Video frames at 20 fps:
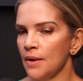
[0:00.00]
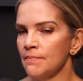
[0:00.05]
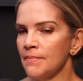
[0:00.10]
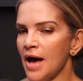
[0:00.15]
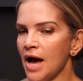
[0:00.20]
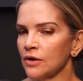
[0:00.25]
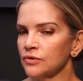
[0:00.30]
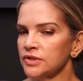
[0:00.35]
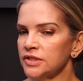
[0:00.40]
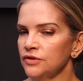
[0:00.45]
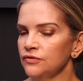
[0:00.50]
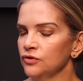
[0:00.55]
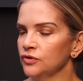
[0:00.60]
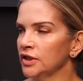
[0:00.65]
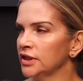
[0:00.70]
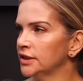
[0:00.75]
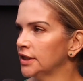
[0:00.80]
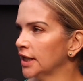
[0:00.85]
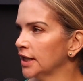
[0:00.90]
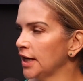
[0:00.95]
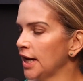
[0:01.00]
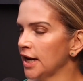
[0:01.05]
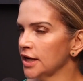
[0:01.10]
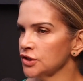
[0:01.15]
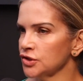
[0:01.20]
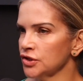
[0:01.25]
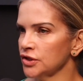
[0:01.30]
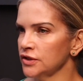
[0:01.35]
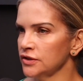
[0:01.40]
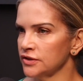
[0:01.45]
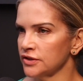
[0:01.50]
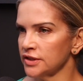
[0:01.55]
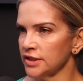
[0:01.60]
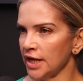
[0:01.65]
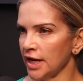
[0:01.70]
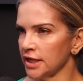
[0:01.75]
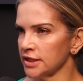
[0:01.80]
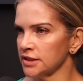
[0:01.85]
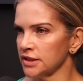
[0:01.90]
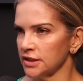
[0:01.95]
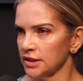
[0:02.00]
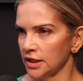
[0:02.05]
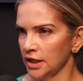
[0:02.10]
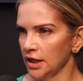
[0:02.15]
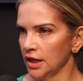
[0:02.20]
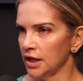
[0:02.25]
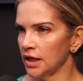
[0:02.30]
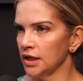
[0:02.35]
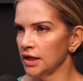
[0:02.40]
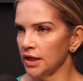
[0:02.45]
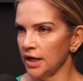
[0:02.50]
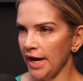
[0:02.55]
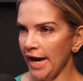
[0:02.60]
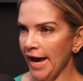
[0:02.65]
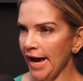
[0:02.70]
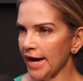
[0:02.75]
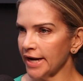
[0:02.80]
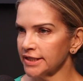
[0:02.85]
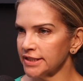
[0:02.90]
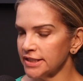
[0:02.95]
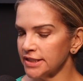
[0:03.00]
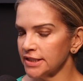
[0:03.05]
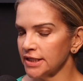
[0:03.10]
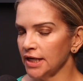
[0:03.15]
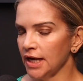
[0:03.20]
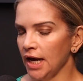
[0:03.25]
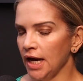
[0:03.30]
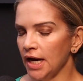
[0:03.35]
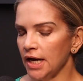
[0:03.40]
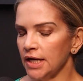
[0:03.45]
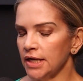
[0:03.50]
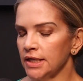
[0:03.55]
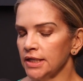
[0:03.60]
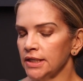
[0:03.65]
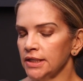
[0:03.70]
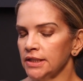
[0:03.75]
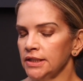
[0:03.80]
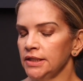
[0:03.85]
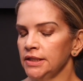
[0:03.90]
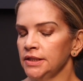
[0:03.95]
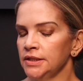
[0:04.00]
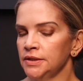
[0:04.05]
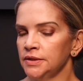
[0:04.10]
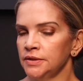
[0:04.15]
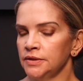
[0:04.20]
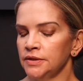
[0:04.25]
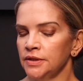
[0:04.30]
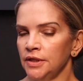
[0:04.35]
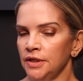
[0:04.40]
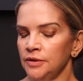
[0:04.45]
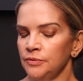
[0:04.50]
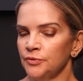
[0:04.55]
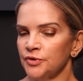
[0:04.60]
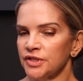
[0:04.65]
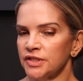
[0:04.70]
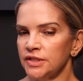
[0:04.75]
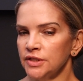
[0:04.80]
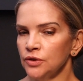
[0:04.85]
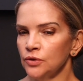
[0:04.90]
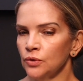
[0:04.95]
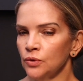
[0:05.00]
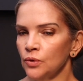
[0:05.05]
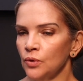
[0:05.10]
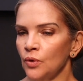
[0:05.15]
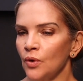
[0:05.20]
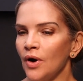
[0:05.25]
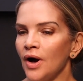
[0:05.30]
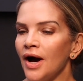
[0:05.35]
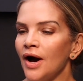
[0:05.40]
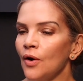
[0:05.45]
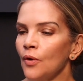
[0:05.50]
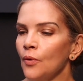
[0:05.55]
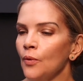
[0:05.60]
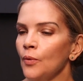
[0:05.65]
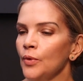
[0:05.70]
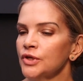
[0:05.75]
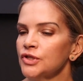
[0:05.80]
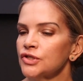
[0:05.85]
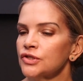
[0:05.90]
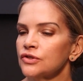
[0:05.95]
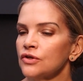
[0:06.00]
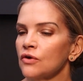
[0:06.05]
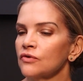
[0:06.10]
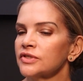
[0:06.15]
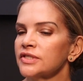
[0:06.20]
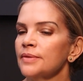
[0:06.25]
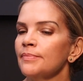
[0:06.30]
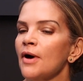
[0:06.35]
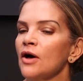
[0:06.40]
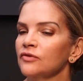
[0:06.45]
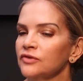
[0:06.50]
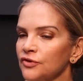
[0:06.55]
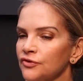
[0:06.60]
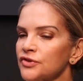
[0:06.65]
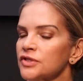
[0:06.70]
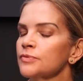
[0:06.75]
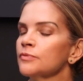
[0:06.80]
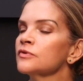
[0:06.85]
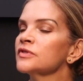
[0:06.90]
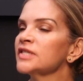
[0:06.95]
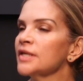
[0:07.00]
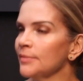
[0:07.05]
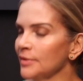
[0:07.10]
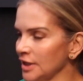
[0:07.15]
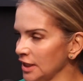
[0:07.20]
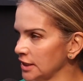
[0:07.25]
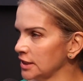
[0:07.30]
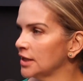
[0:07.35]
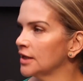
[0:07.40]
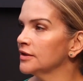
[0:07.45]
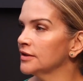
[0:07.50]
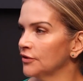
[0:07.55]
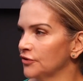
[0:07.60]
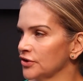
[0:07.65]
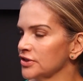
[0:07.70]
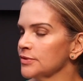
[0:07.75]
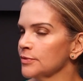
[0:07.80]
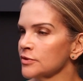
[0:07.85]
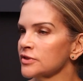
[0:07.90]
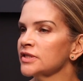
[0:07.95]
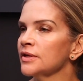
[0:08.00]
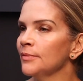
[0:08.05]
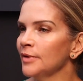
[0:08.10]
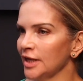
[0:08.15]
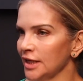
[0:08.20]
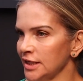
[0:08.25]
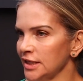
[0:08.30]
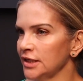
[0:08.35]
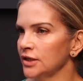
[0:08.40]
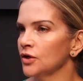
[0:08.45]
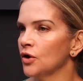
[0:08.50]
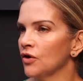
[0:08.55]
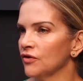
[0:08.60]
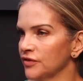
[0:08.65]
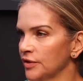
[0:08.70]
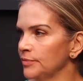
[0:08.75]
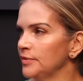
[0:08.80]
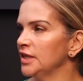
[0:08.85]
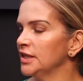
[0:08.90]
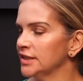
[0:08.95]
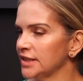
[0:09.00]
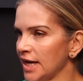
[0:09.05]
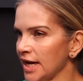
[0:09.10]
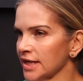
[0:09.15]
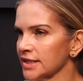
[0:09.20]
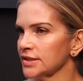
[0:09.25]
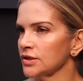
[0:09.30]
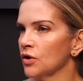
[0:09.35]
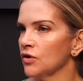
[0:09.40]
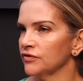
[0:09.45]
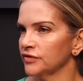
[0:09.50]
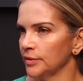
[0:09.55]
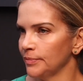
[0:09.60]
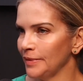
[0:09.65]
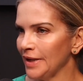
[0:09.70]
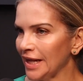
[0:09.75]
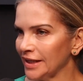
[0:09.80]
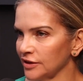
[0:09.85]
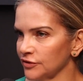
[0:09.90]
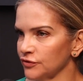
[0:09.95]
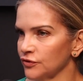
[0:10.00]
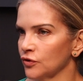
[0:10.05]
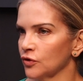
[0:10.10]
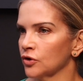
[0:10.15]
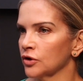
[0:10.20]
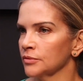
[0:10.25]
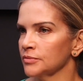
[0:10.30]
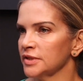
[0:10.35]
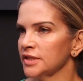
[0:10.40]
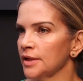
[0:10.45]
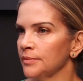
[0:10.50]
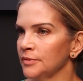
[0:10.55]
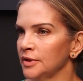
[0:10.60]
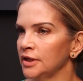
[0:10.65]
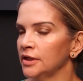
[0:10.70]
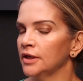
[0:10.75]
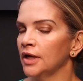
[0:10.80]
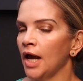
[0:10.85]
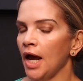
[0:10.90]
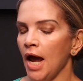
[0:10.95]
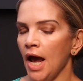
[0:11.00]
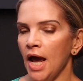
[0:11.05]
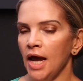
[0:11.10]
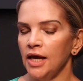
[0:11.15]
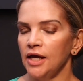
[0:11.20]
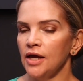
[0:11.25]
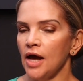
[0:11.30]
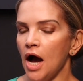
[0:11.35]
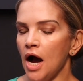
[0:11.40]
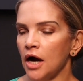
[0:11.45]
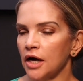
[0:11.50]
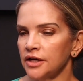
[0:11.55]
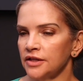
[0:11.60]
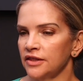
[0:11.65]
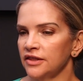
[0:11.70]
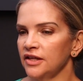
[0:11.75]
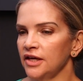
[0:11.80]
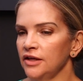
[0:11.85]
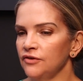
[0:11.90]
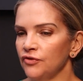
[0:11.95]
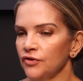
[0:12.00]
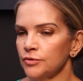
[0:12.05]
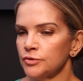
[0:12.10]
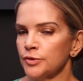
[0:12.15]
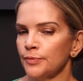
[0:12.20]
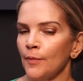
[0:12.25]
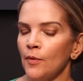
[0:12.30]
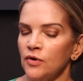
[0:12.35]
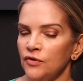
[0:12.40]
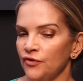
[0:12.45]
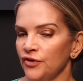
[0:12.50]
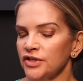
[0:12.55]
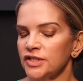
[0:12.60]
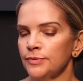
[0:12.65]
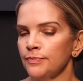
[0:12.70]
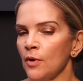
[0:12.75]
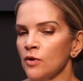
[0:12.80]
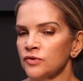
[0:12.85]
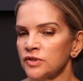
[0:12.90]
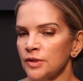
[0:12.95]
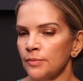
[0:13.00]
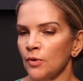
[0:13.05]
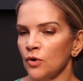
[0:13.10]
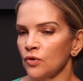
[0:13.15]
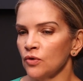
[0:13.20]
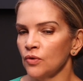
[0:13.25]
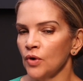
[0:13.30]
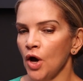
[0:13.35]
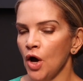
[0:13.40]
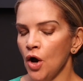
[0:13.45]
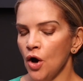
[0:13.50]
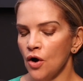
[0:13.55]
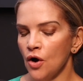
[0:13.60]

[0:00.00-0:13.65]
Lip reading: Marco Civil da Internet Act in Brazil, which talks about the responsibility of the big techs, of the platforms. I mean, are they responsible